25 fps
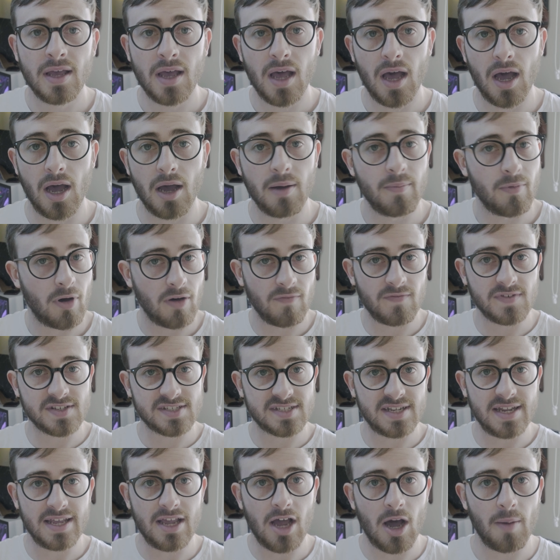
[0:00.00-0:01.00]

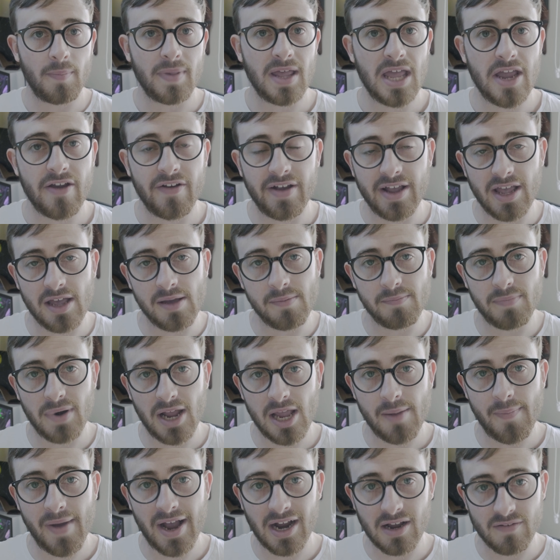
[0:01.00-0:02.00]
Obviously I'll be hearing it in
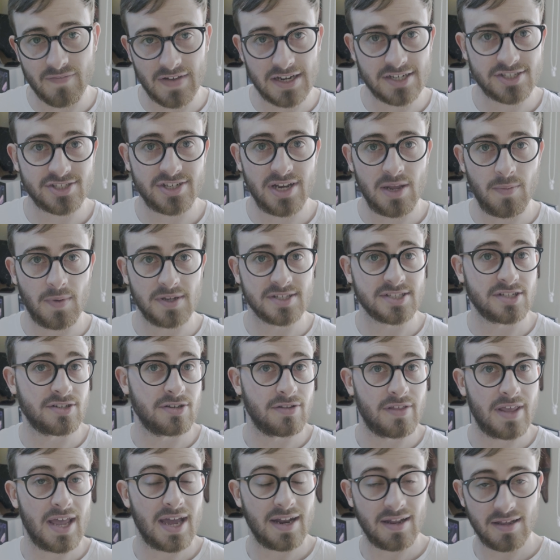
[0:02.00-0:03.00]
playback eventually once I
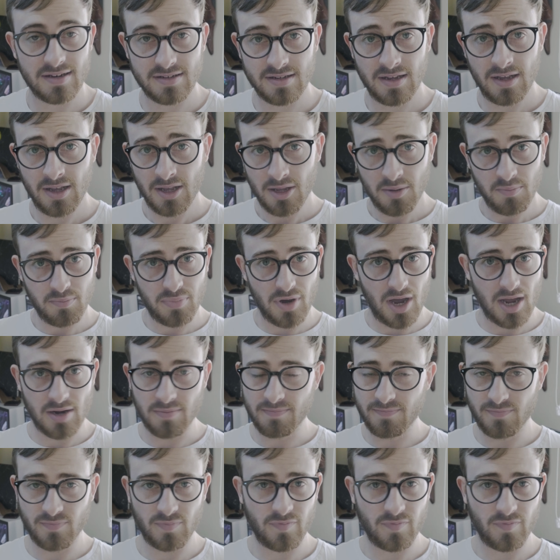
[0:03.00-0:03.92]
do the edit, but